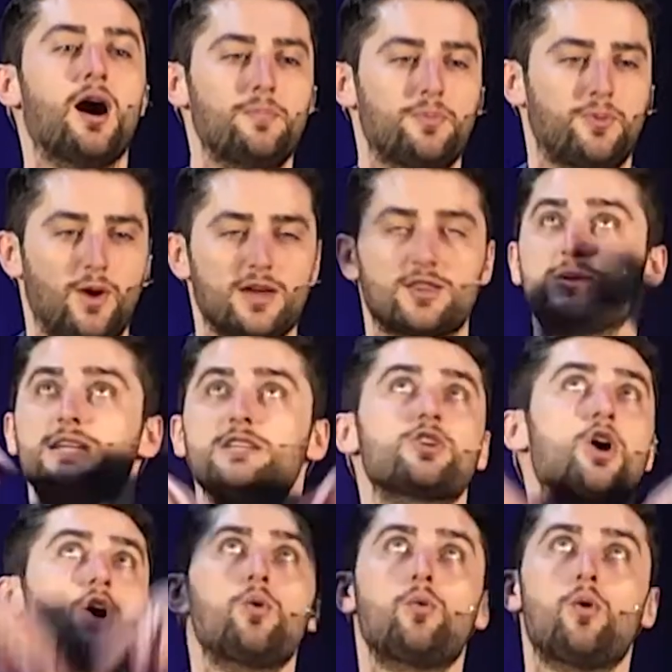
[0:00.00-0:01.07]
up, whether we
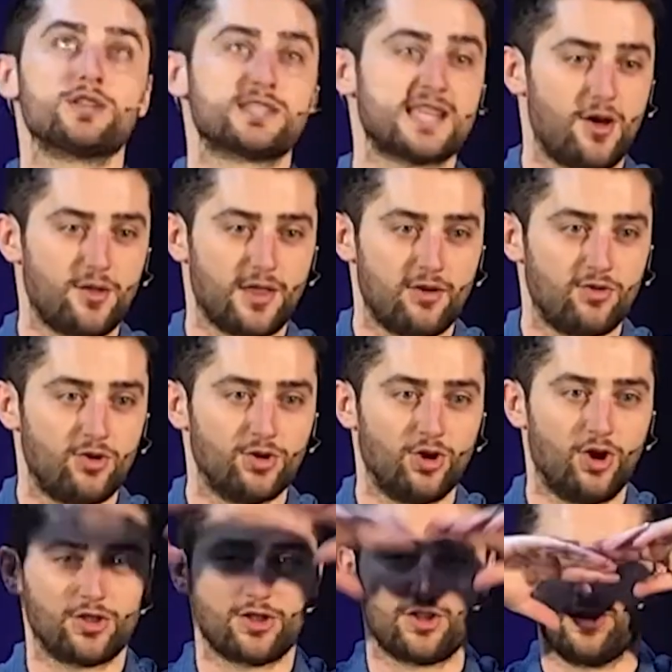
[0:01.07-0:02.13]
know what's out there or
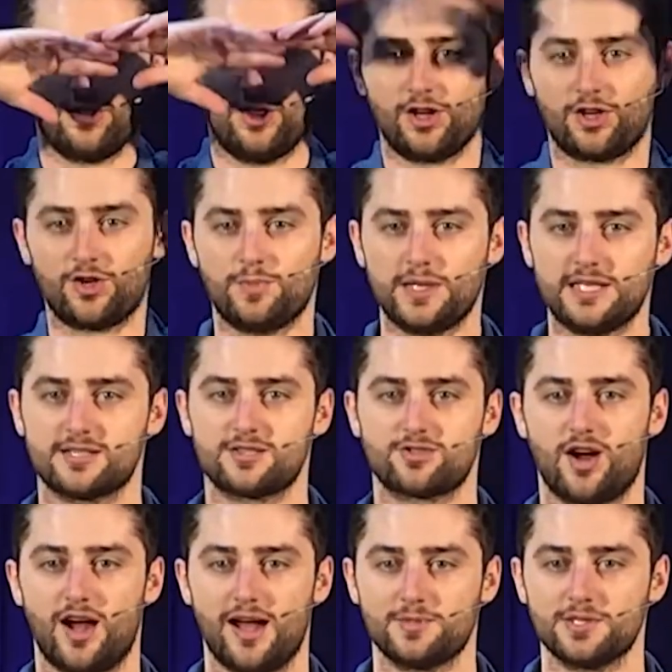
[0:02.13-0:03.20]
not, that could be
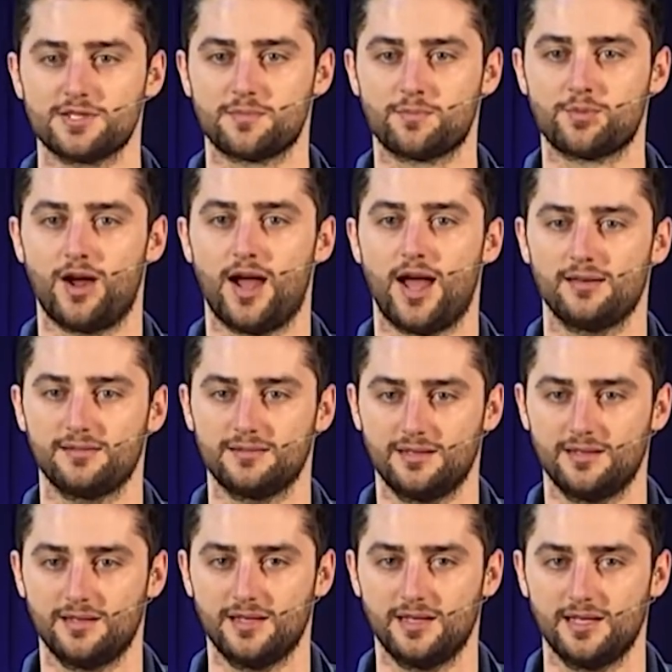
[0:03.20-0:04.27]
described as a prayer.
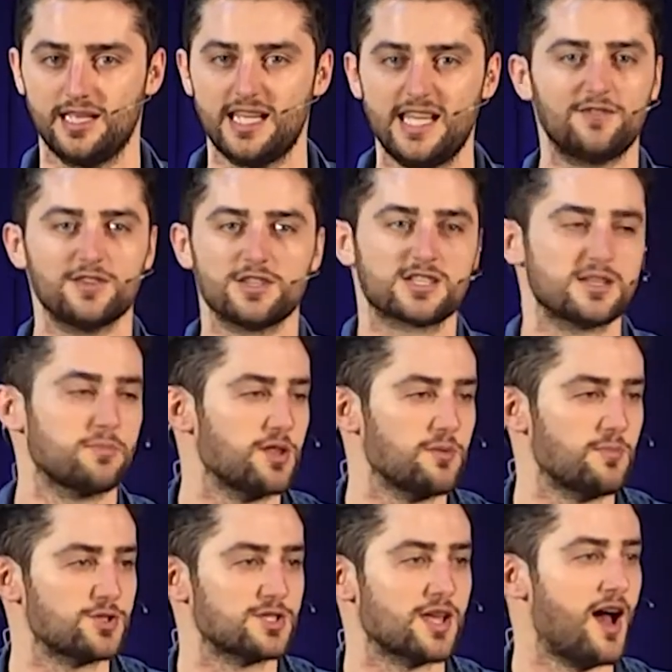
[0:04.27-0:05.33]
Even some of the
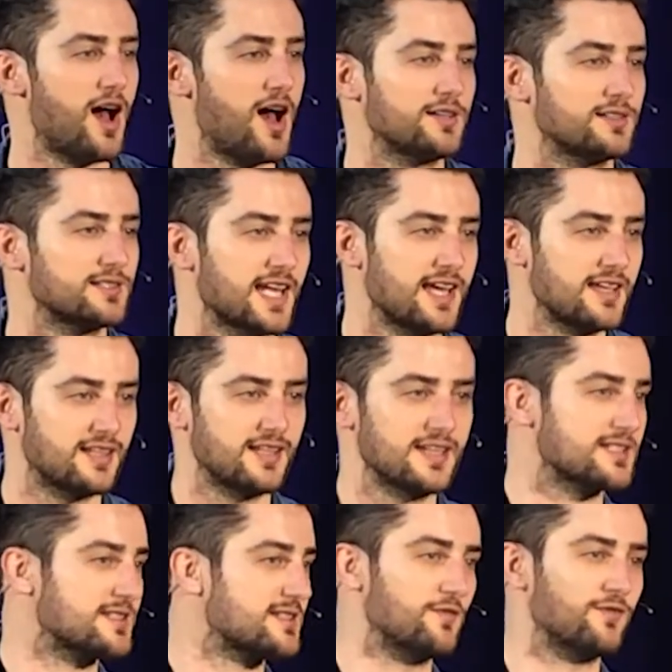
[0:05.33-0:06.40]
most hardened
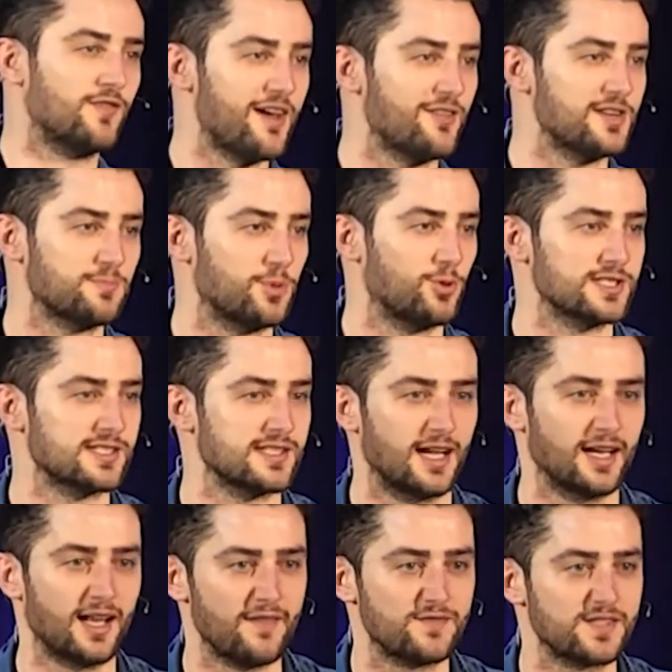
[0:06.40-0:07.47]
atheists at various points in
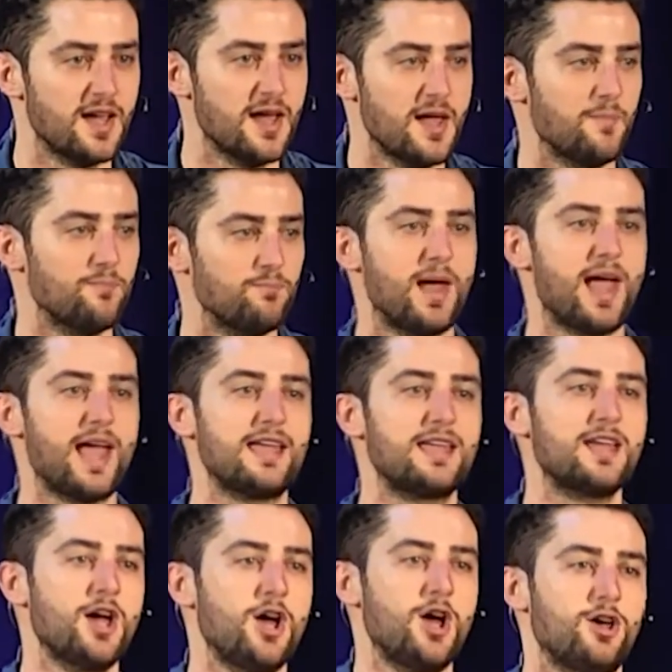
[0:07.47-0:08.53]
their lives
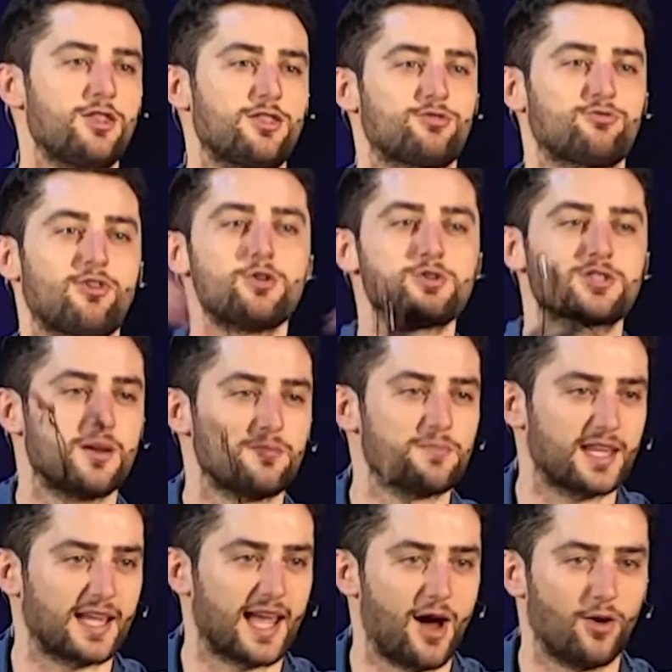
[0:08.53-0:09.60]
may throw
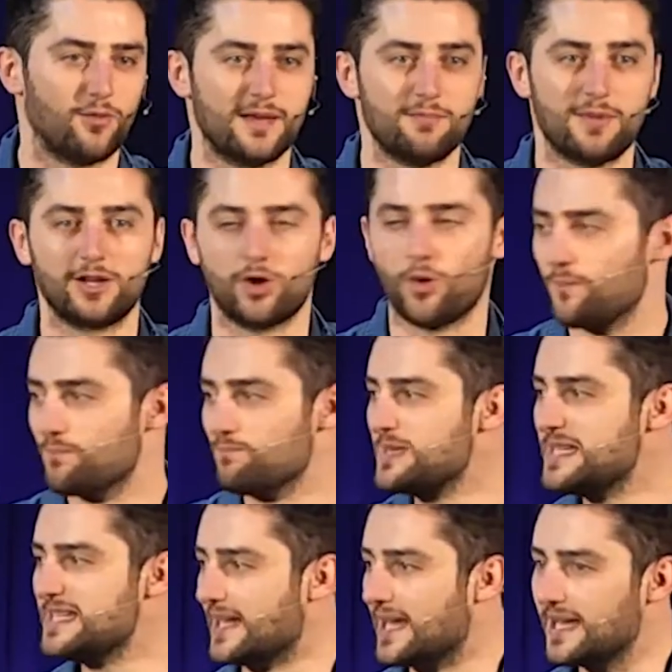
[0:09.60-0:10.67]
something out. They might not
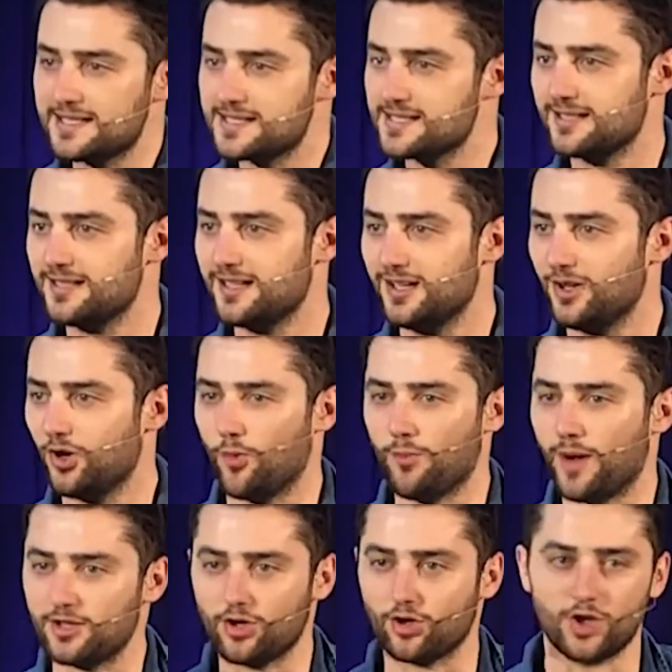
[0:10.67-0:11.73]
mean it or
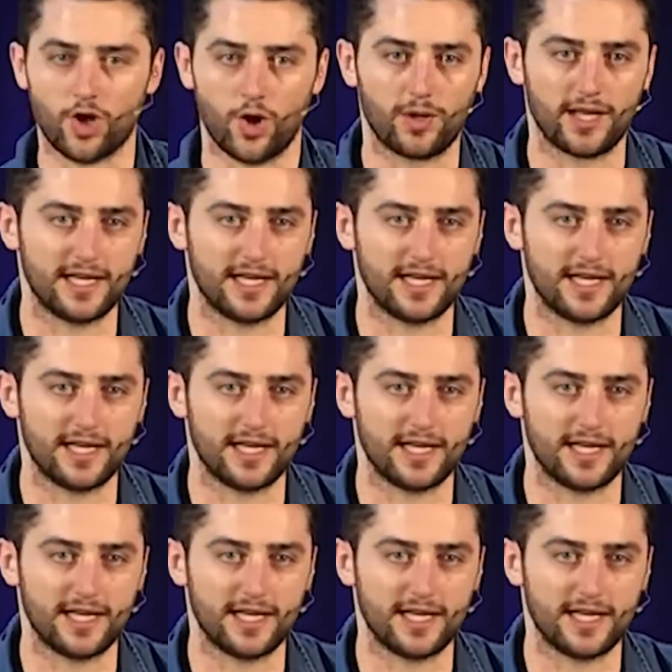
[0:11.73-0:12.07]
might not know